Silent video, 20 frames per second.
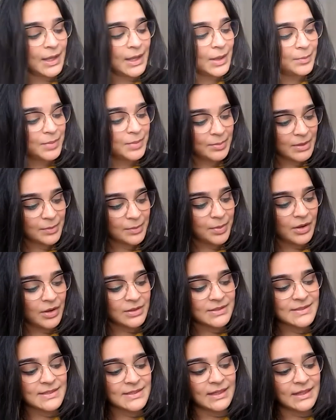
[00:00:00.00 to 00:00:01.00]
Public
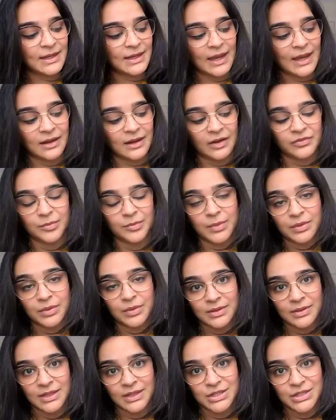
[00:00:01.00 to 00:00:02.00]
Policy and Government
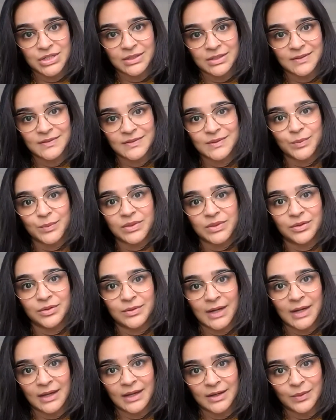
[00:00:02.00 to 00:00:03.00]
Relations with the
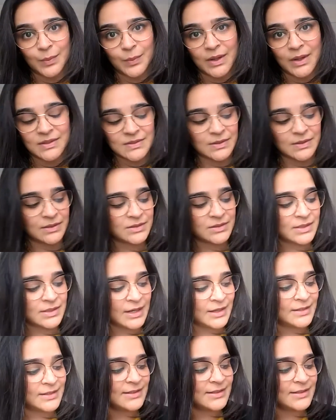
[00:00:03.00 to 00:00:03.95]
United Way Centraide,